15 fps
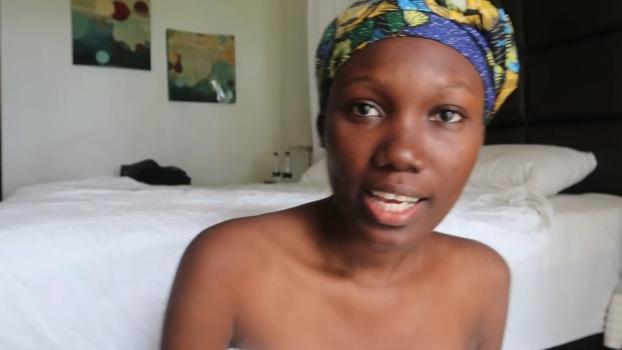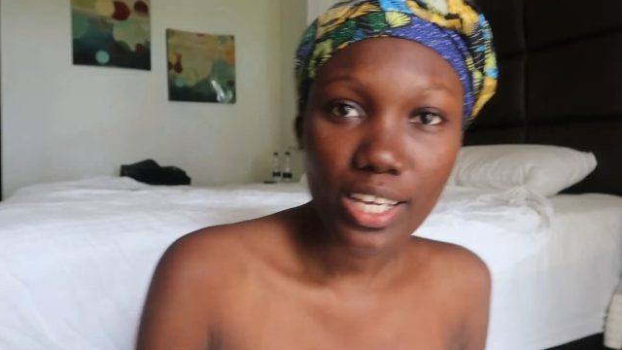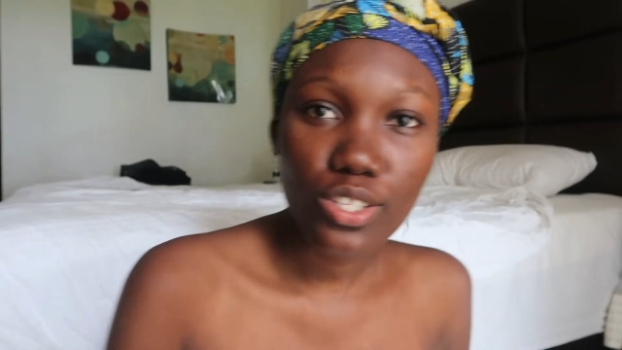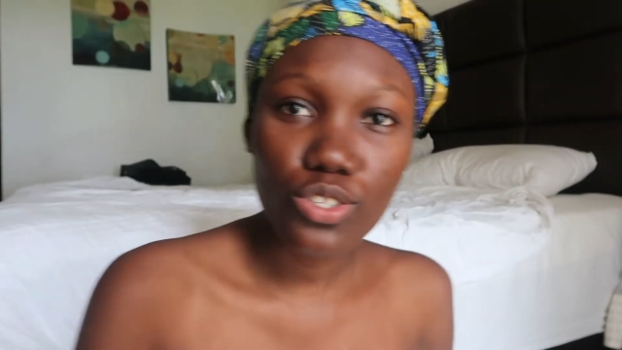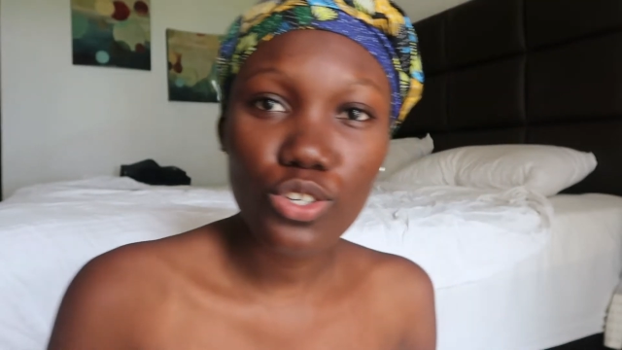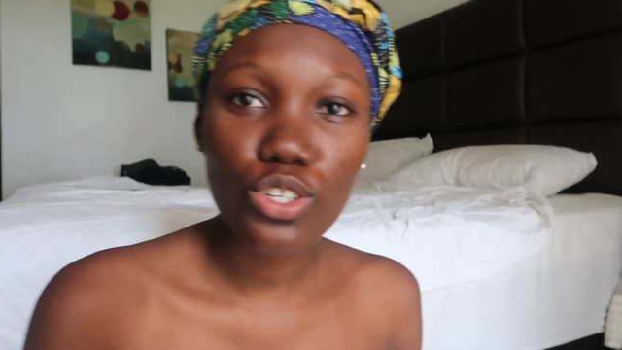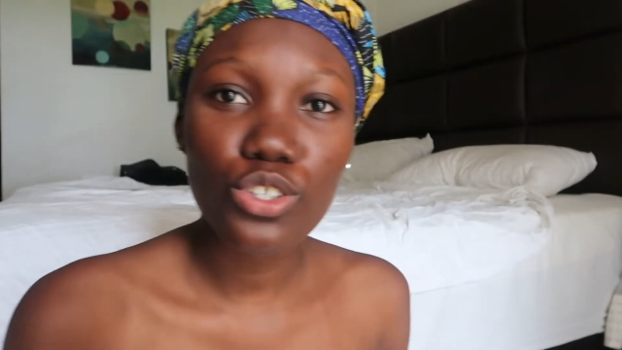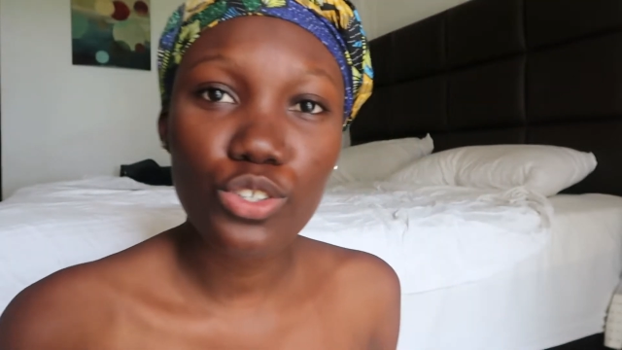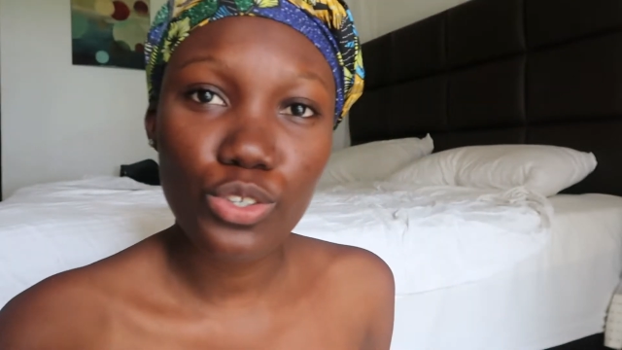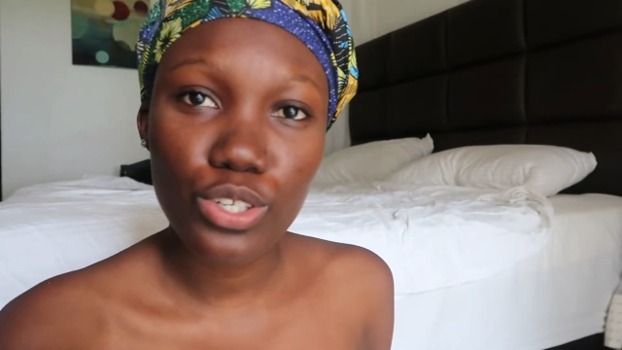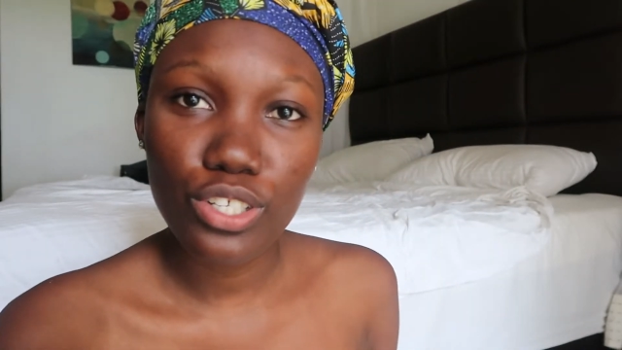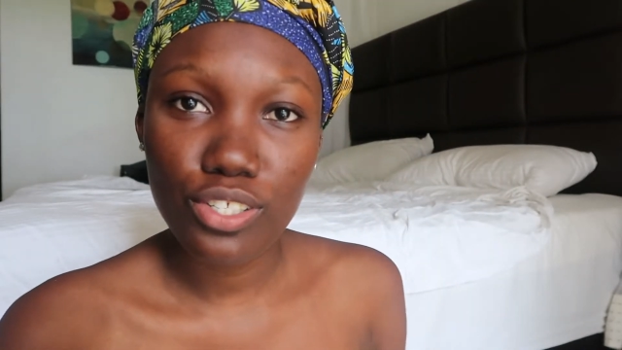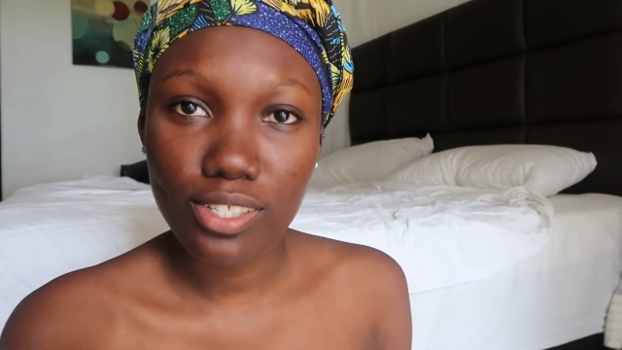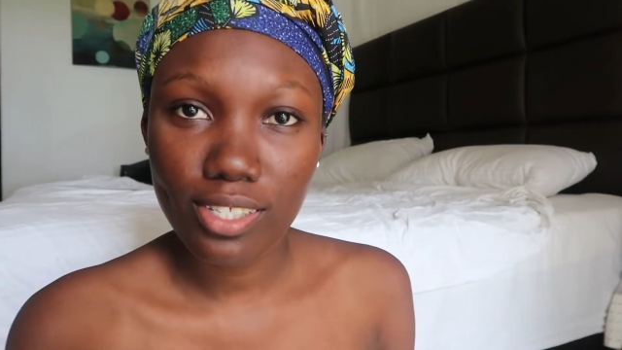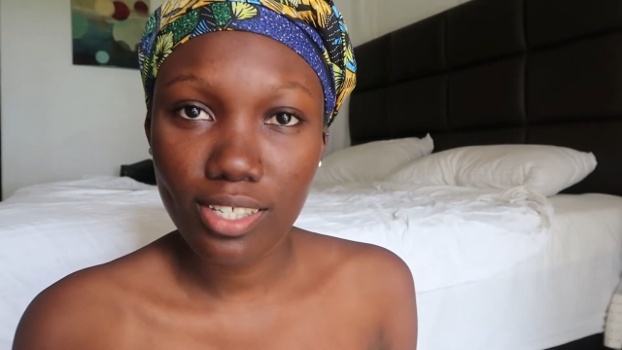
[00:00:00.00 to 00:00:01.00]
it's not
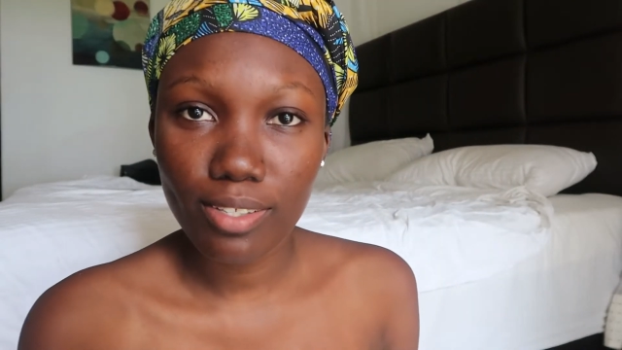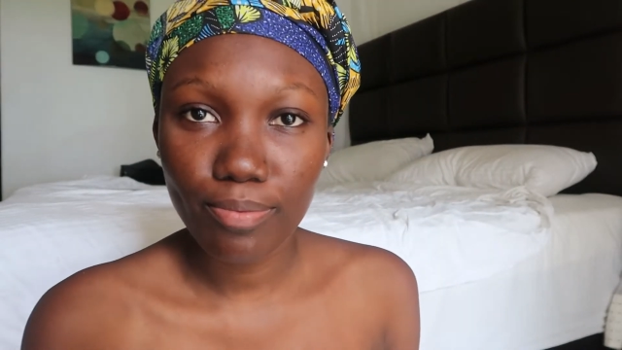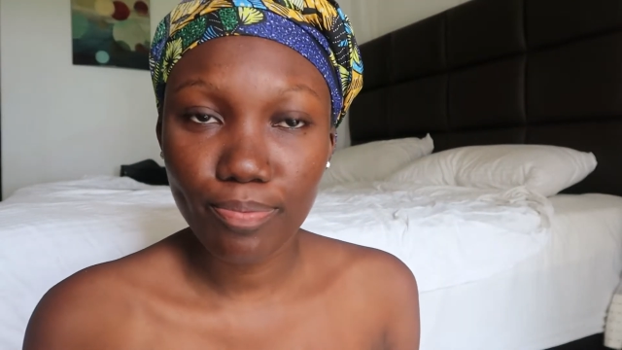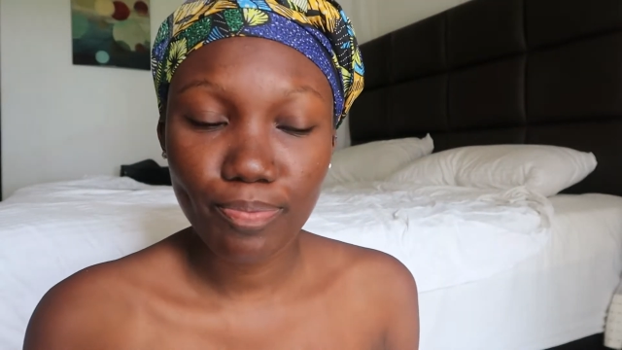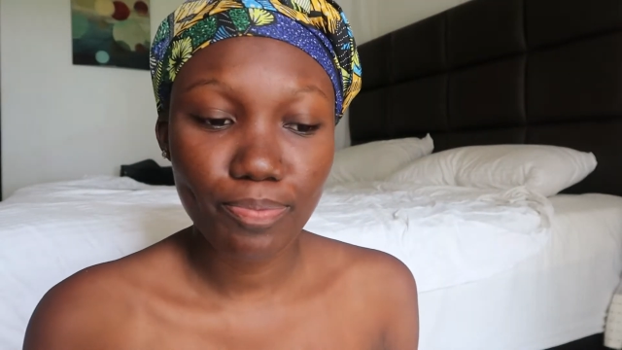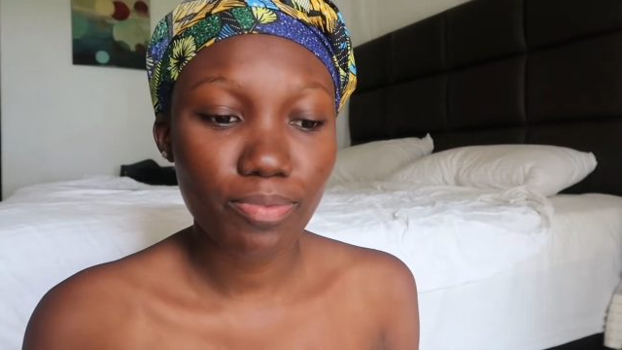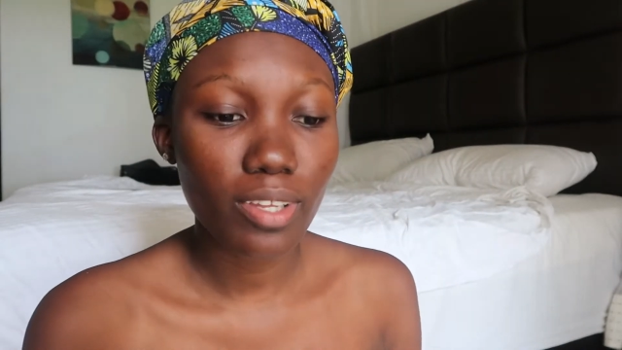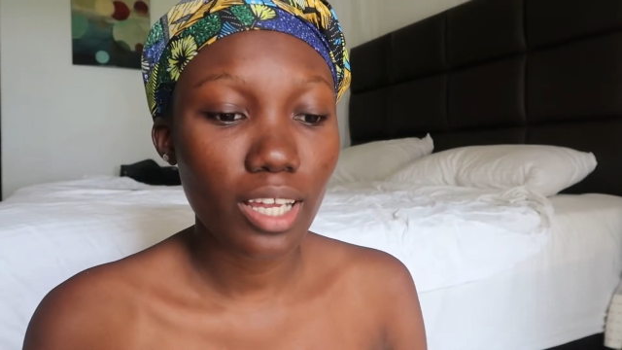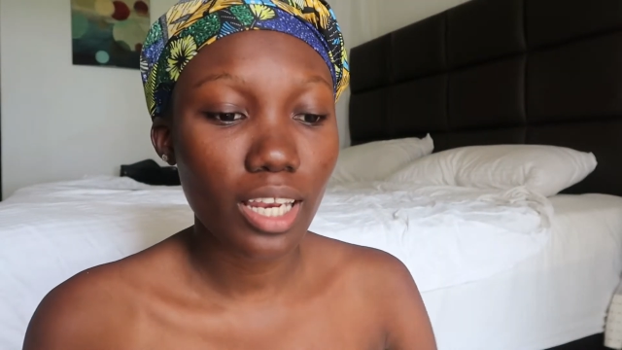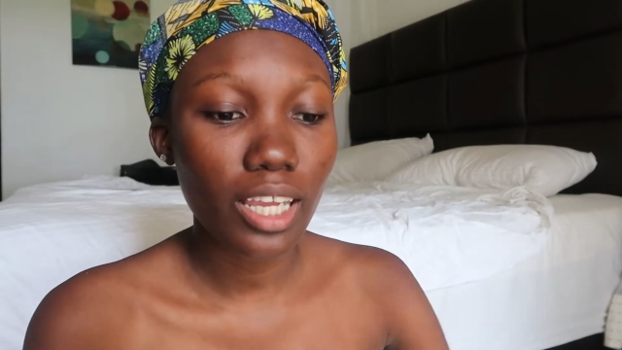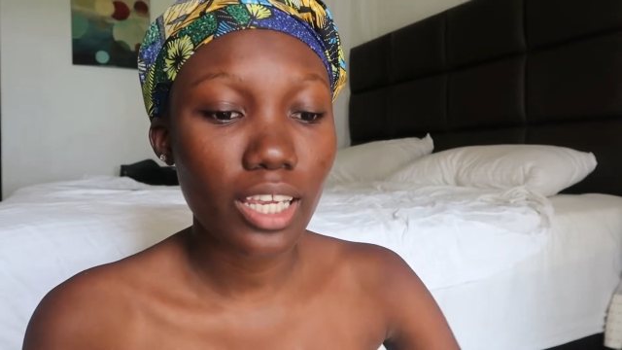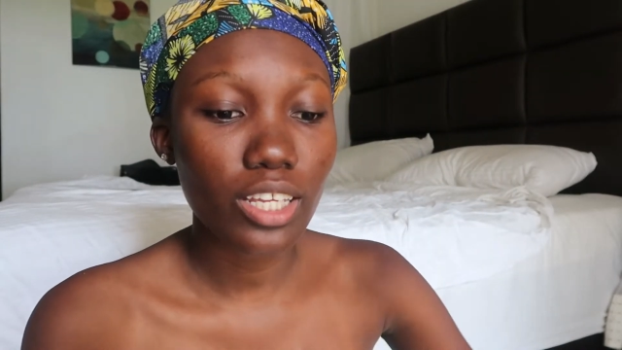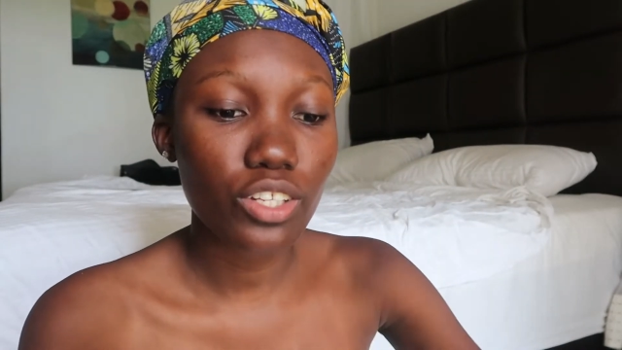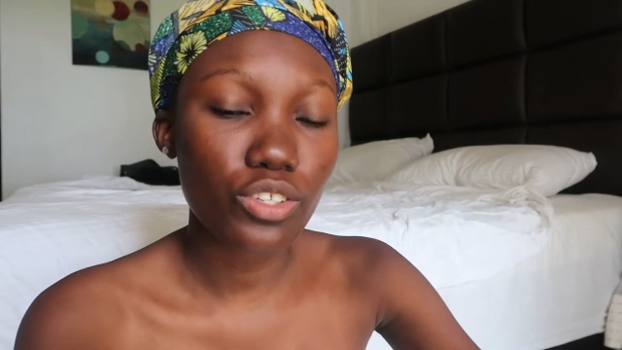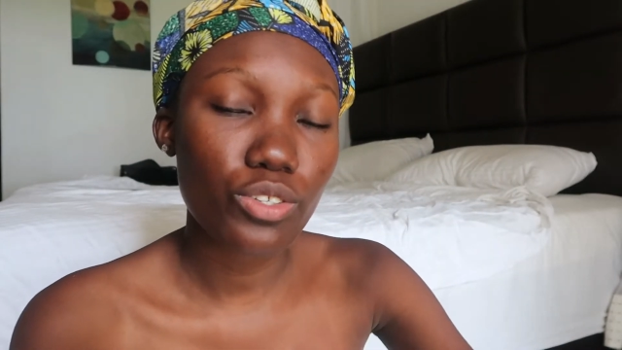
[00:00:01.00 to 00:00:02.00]
noisy
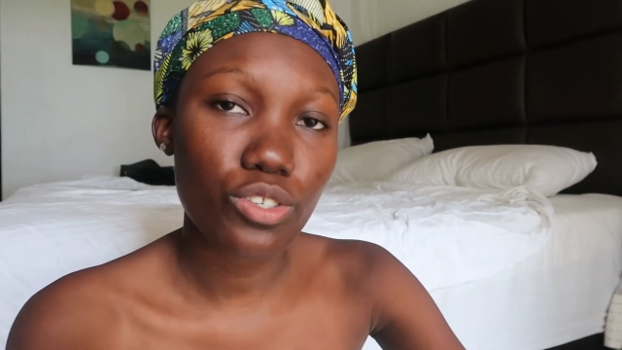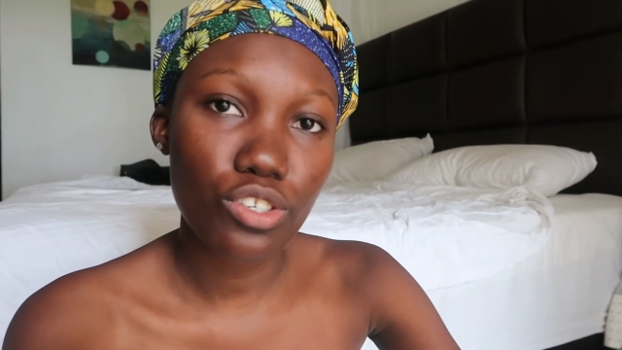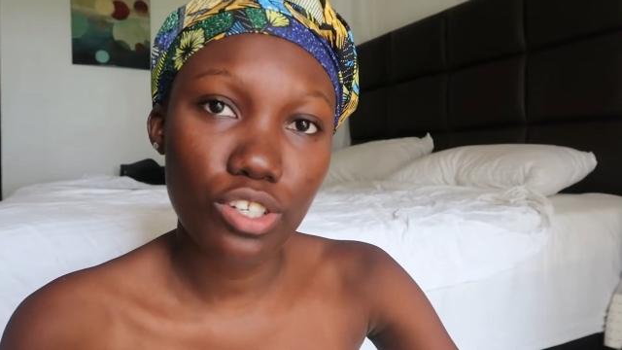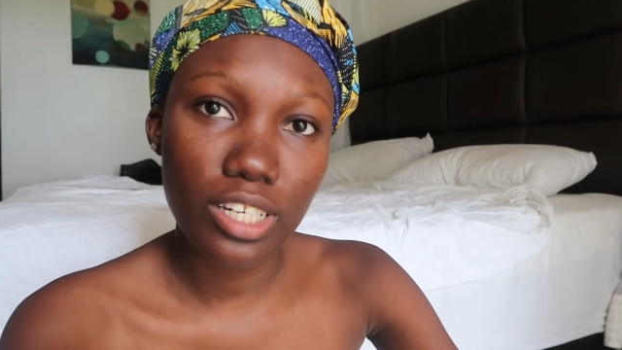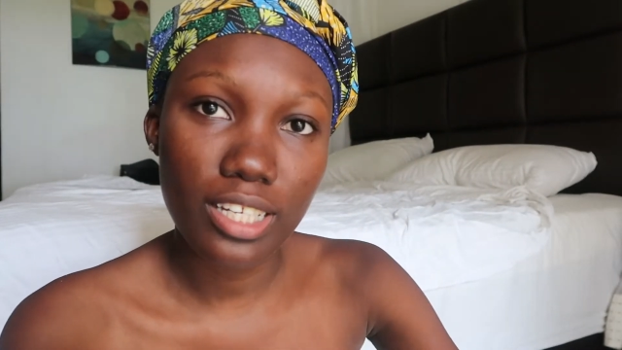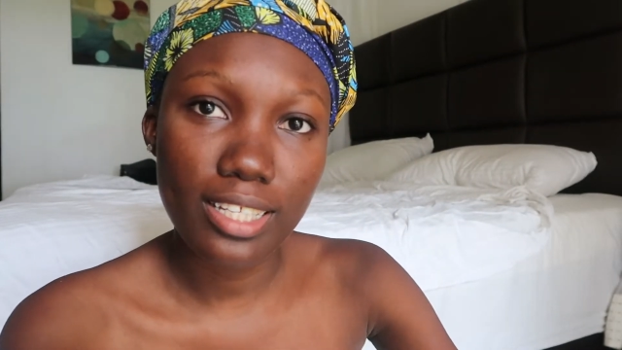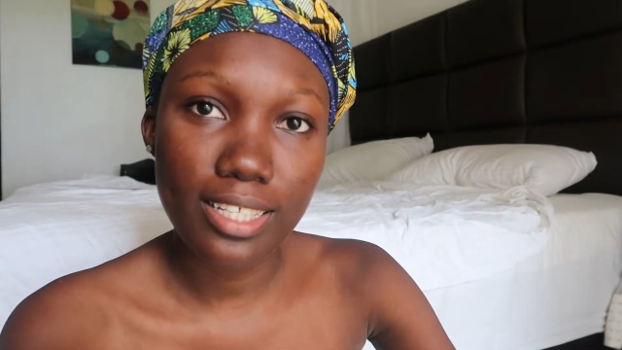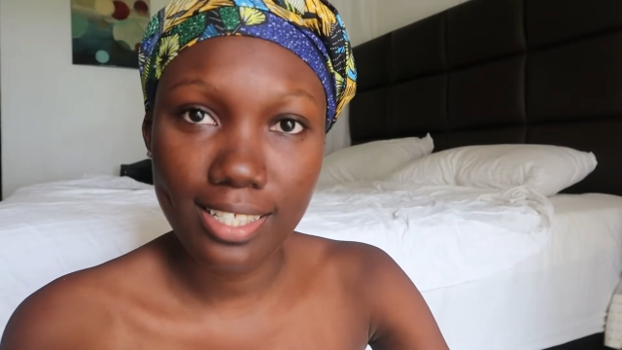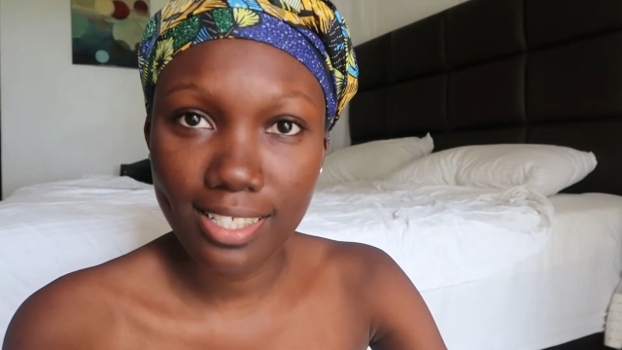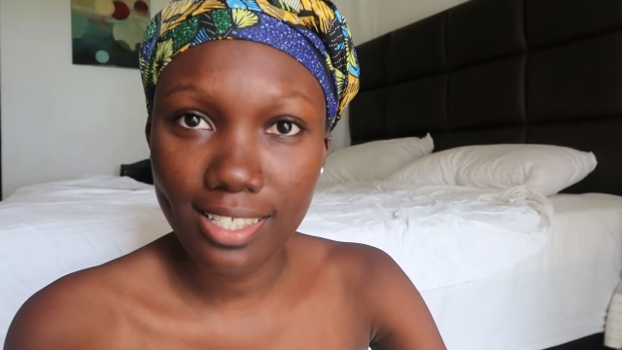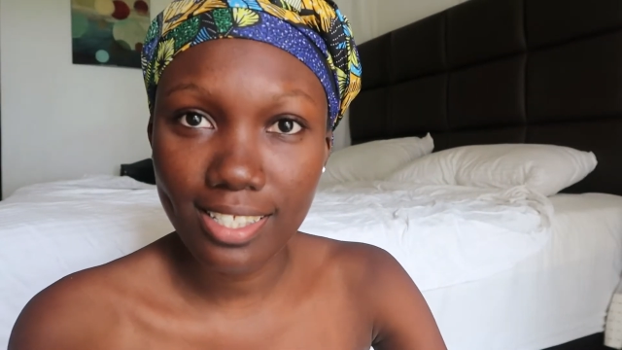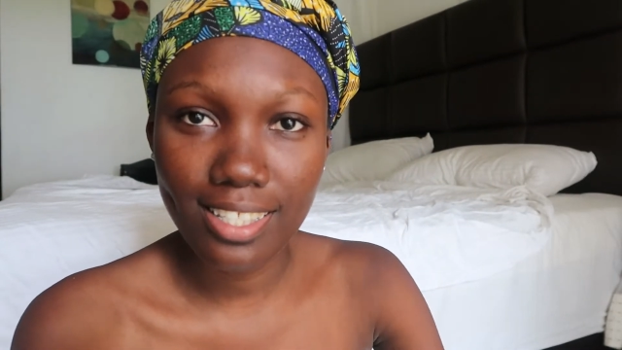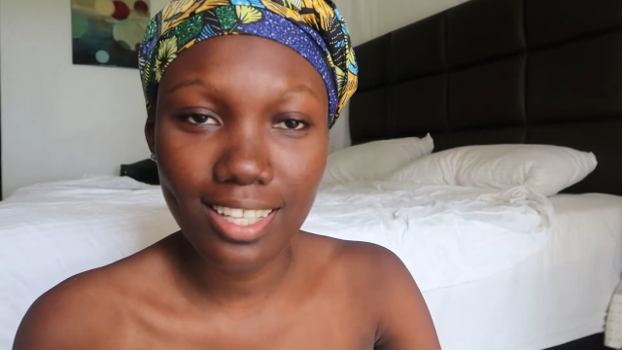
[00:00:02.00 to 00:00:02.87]
like it usually is.